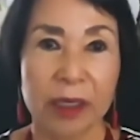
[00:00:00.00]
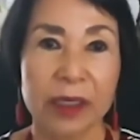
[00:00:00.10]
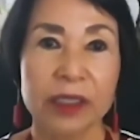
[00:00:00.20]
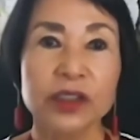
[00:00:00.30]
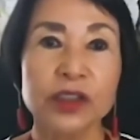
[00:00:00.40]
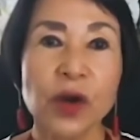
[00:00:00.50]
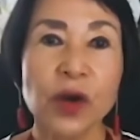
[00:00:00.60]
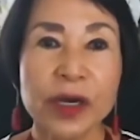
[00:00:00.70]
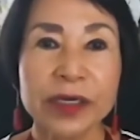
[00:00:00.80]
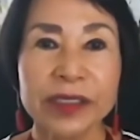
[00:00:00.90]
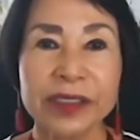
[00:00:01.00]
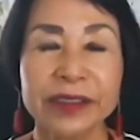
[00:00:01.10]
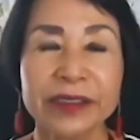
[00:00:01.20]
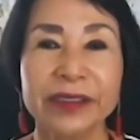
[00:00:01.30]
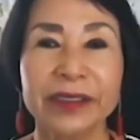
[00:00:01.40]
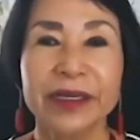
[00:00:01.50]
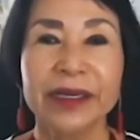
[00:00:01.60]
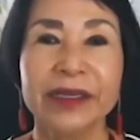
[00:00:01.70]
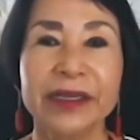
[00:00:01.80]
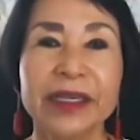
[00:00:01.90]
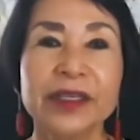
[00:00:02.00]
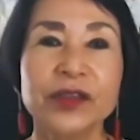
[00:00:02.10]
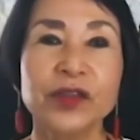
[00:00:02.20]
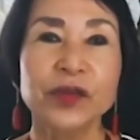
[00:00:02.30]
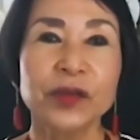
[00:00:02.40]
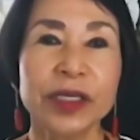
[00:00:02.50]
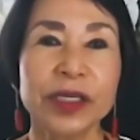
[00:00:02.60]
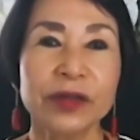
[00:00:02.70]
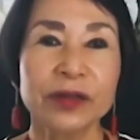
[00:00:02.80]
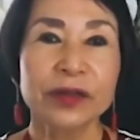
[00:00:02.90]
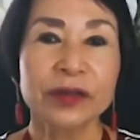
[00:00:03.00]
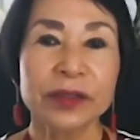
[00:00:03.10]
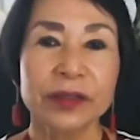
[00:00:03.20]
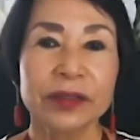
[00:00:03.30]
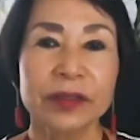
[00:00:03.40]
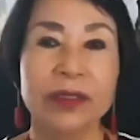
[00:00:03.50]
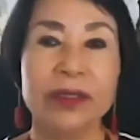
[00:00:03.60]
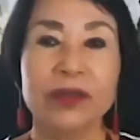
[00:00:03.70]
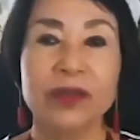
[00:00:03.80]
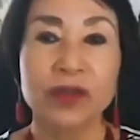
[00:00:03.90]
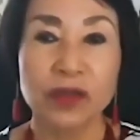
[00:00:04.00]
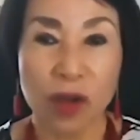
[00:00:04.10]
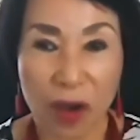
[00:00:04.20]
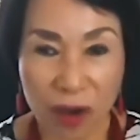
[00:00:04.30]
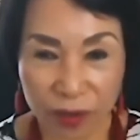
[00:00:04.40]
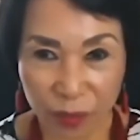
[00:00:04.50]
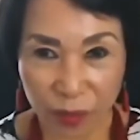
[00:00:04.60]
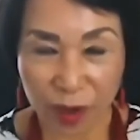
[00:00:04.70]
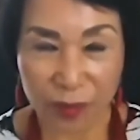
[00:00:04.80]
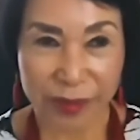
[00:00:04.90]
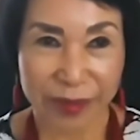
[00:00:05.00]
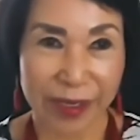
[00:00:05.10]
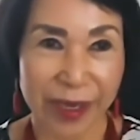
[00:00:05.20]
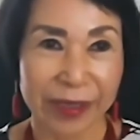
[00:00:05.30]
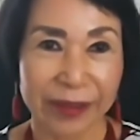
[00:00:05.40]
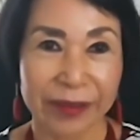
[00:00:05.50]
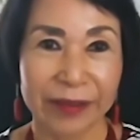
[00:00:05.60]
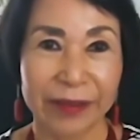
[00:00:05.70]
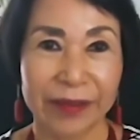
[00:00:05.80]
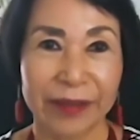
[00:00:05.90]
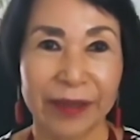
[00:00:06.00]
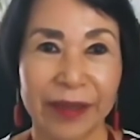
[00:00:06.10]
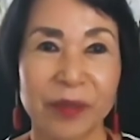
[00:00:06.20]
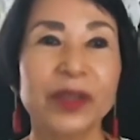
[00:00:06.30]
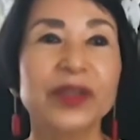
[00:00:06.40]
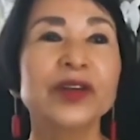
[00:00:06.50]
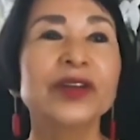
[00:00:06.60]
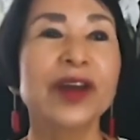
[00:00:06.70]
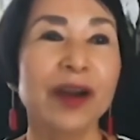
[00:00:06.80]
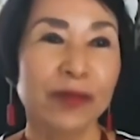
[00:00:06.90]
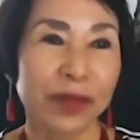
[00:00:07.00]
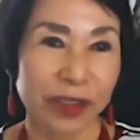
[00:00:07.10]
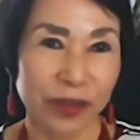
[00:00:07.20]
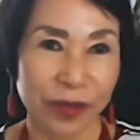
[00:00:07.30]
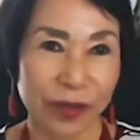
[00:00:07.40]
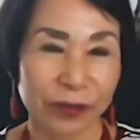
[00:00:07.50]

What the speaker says: In short, these two leaders saw the promised land, but could not reach there.